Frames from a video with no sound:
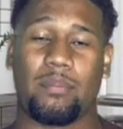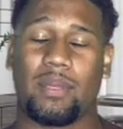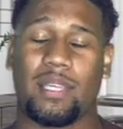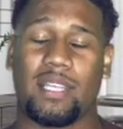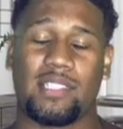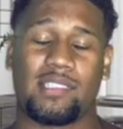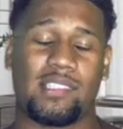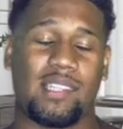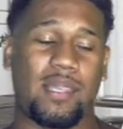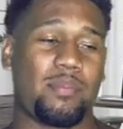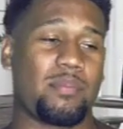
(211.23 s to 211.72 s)

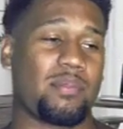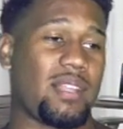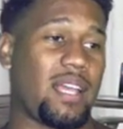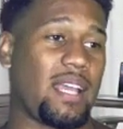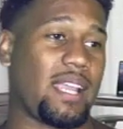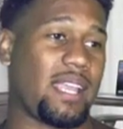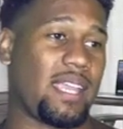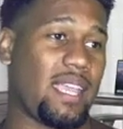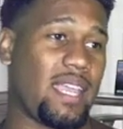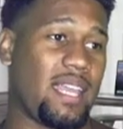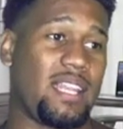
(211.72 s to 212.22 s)
It seems
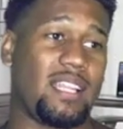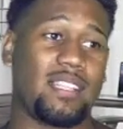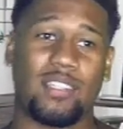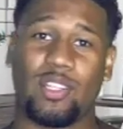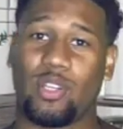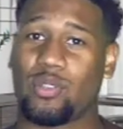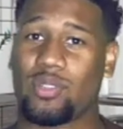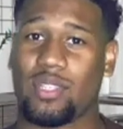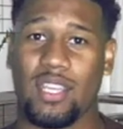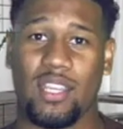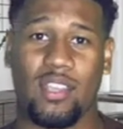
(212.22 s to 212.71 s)
like any
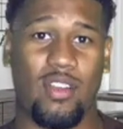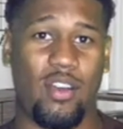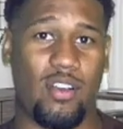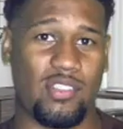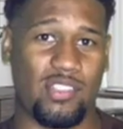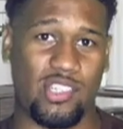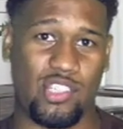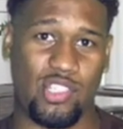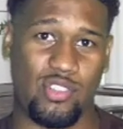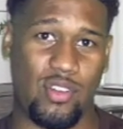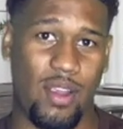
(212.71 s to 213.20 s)
little thing
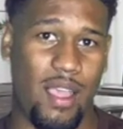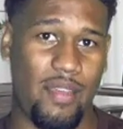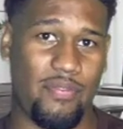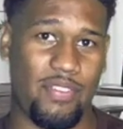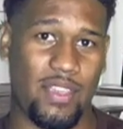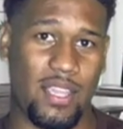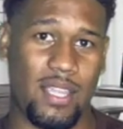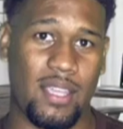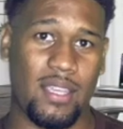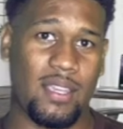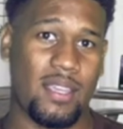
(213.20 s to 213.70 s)
causes
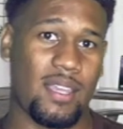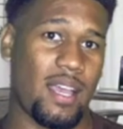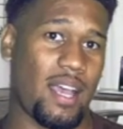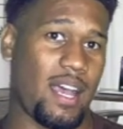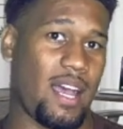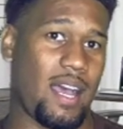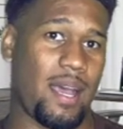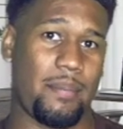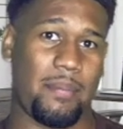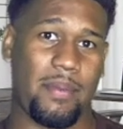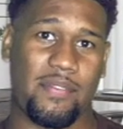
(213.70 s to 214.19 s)
traffic.
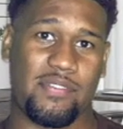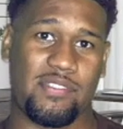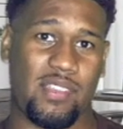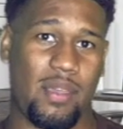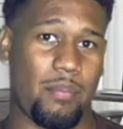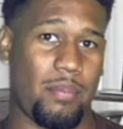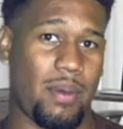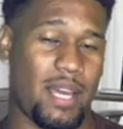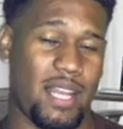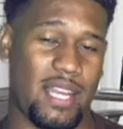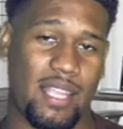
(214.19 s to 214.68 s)
If
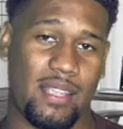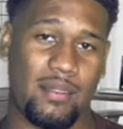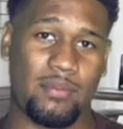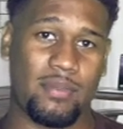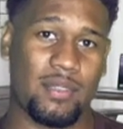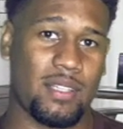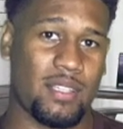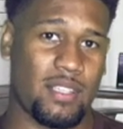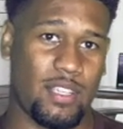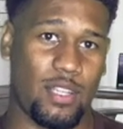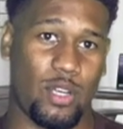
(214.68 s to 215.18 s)
somebody
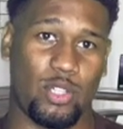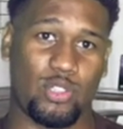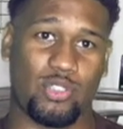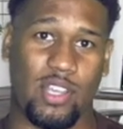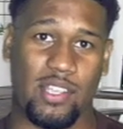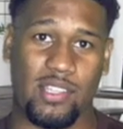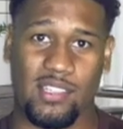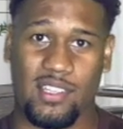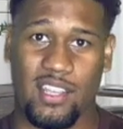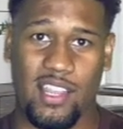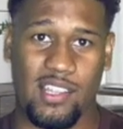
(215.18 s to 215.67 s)

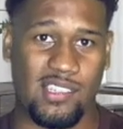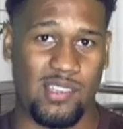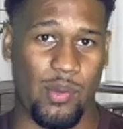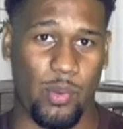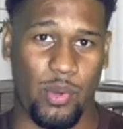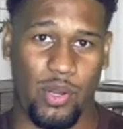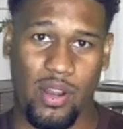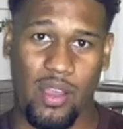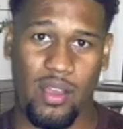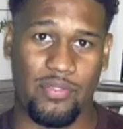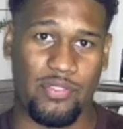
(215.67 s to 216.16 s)
tries to cut
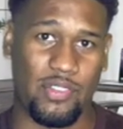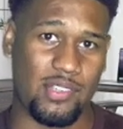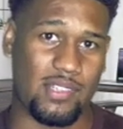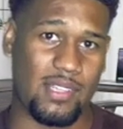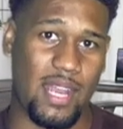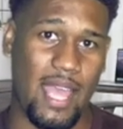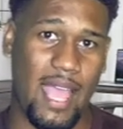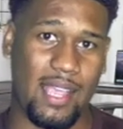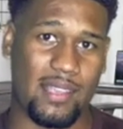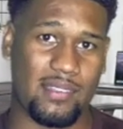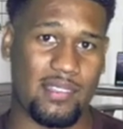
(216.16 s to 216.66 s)
someone off, there's
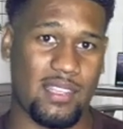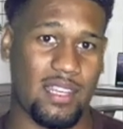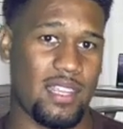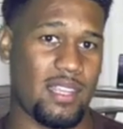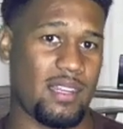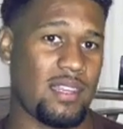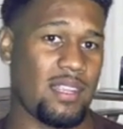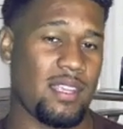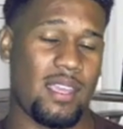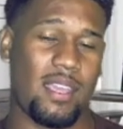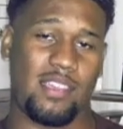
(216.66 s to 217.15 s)
an
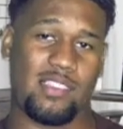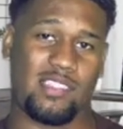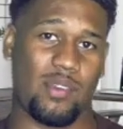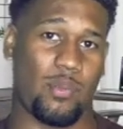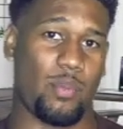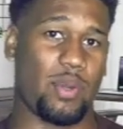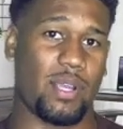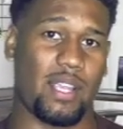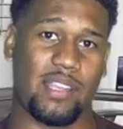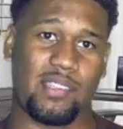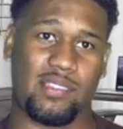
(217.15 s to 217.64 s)
accident. If
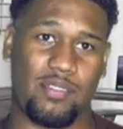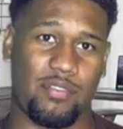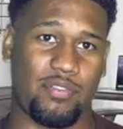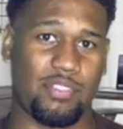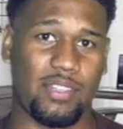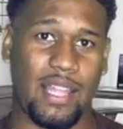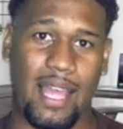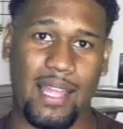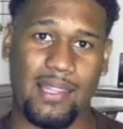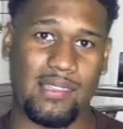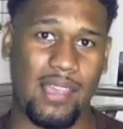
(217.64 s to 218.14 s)
someone gets a
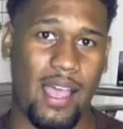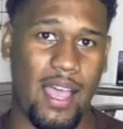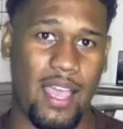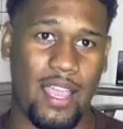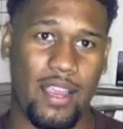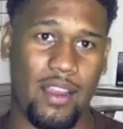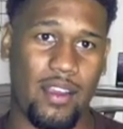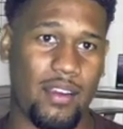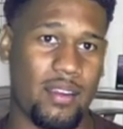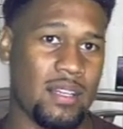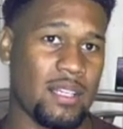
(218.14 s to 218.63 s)
flat
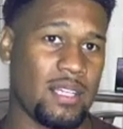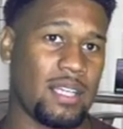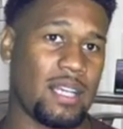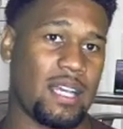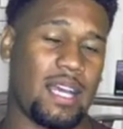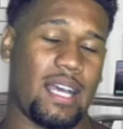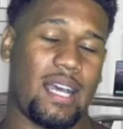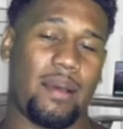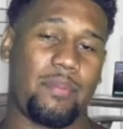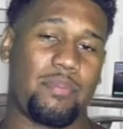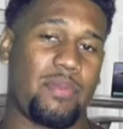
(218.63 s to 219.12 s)
tire,
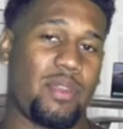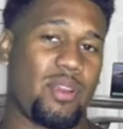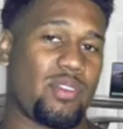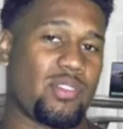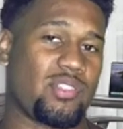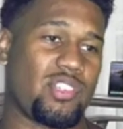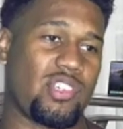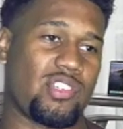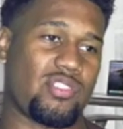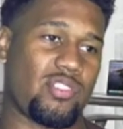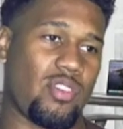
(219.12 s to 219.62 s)

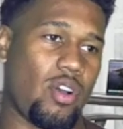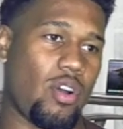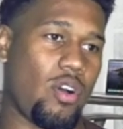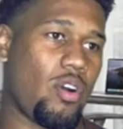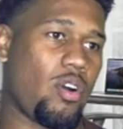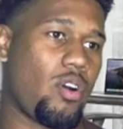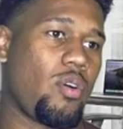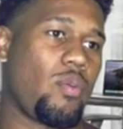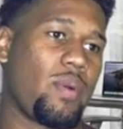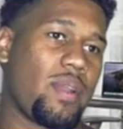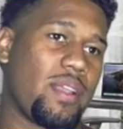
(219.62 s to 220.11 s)
there's just
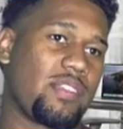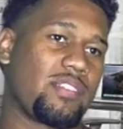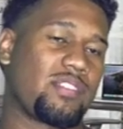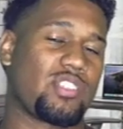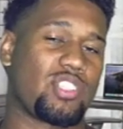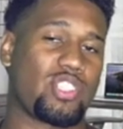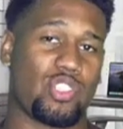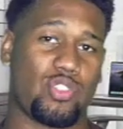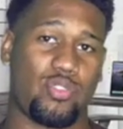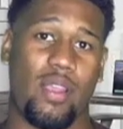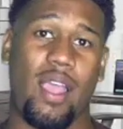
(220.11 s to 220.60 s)

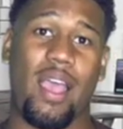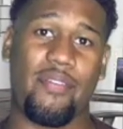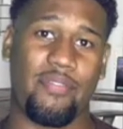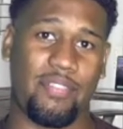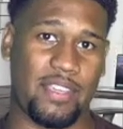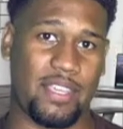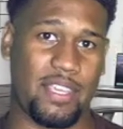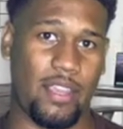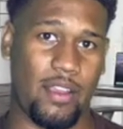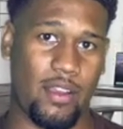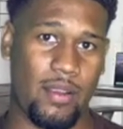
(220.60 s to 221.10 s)
always
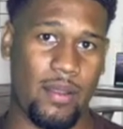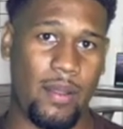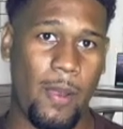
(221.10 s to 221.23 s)
traffic here.